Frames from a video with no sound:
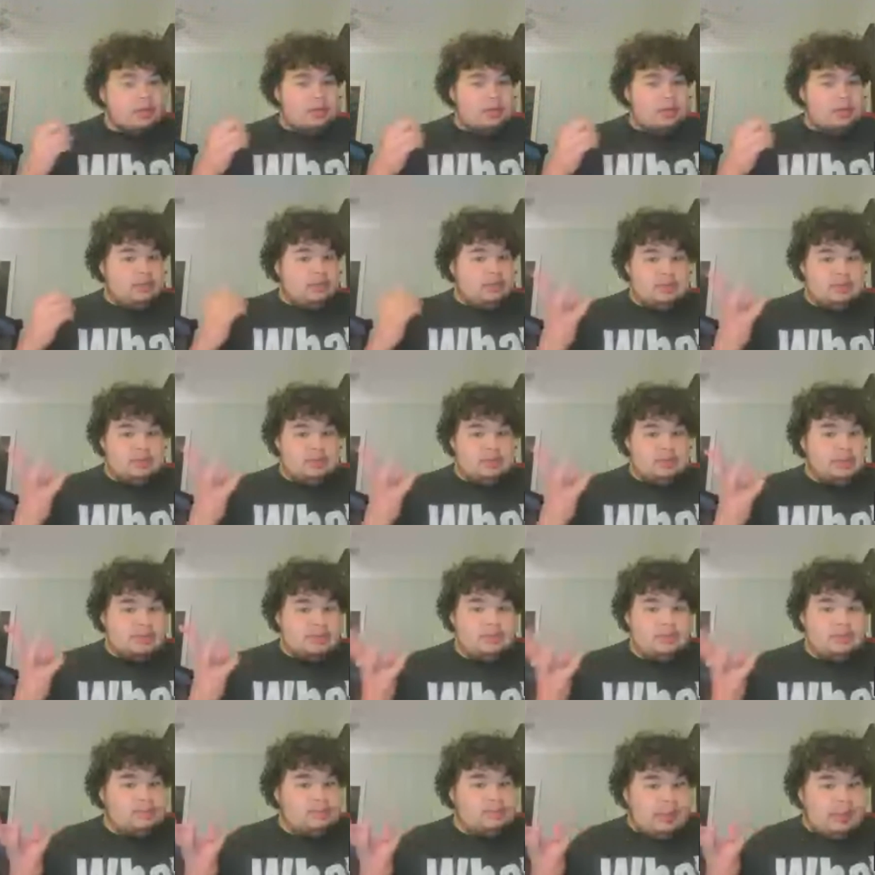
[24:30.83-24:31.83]
it
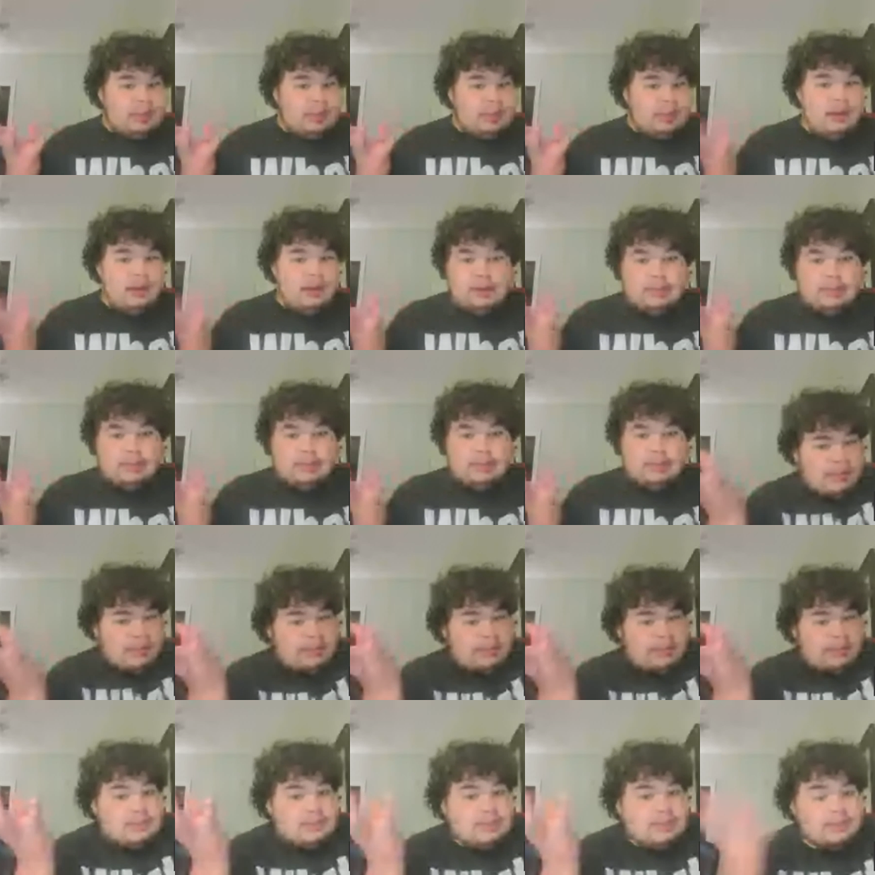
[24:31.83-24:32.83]
doesn't make any
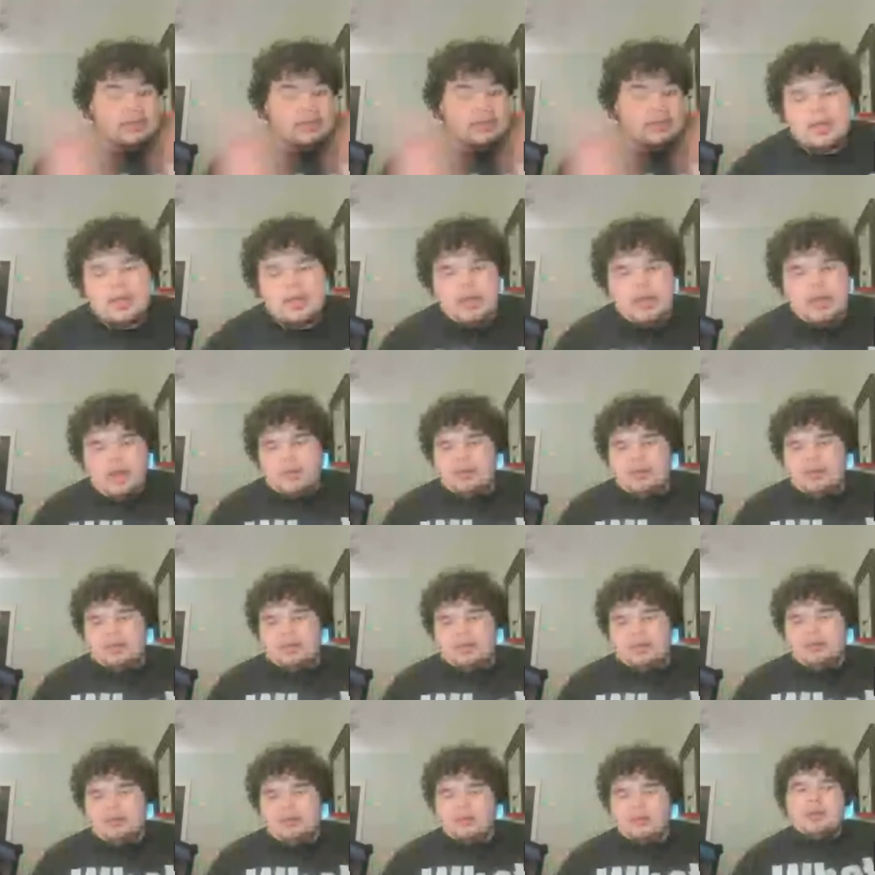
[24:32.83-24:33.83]
sense. I
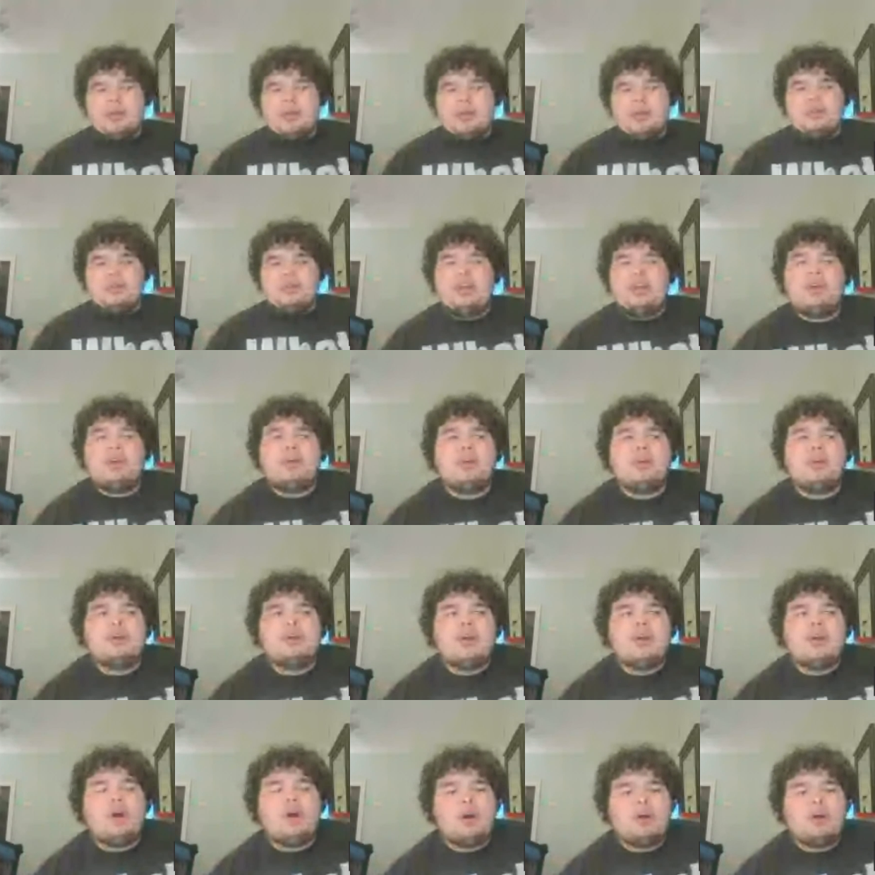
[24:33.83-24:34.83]
mean,
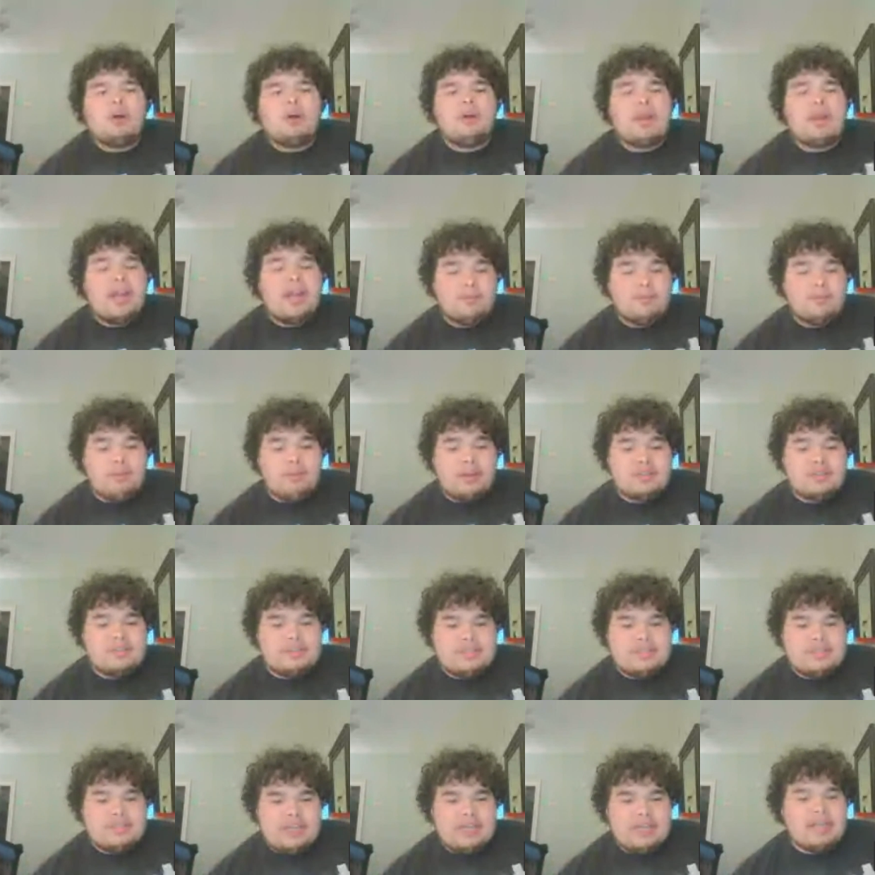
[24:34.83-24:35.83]
there are, as
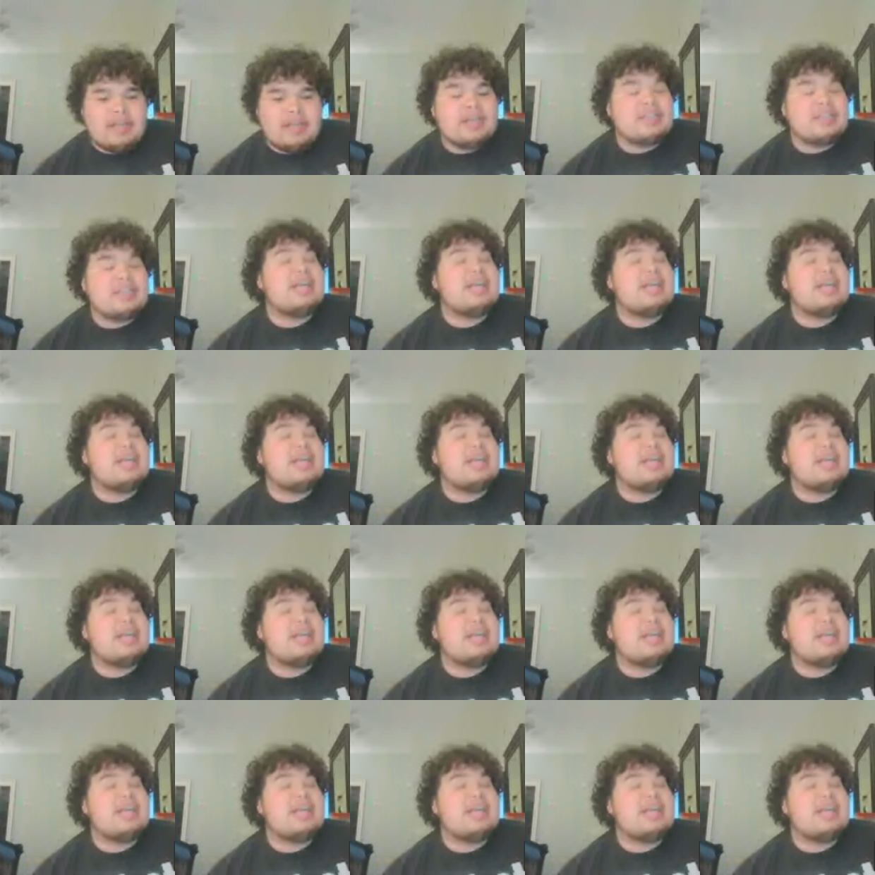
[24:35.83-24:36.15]
Bryson said,